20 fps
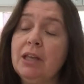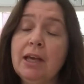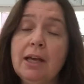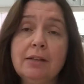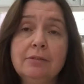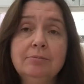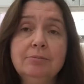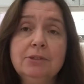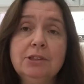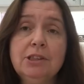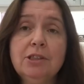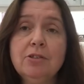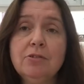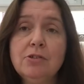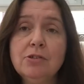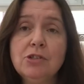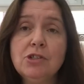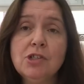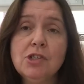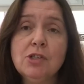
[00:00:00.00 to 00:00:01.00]
yeah, so
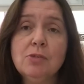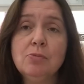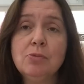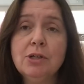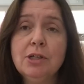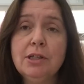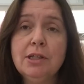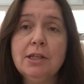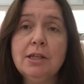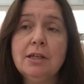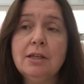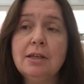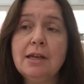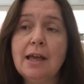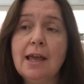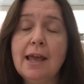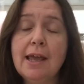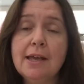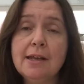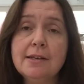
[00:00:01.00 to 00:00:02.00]
they're just really
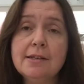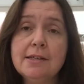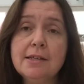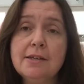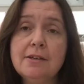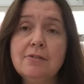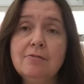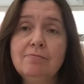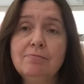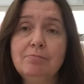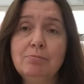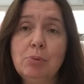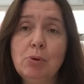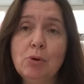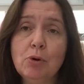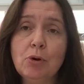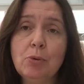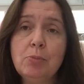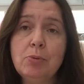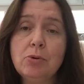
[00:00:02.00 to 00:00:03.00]
handy,
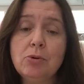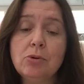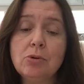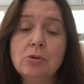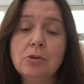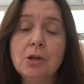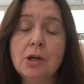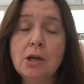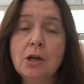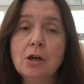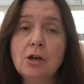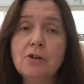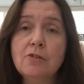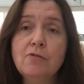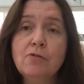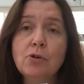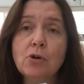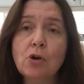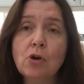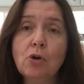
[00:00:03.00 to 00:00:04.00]
portable
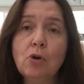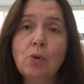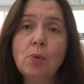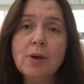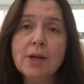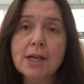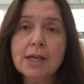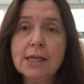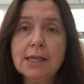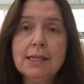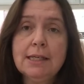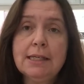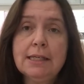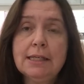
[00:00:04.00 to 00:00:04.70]
for quick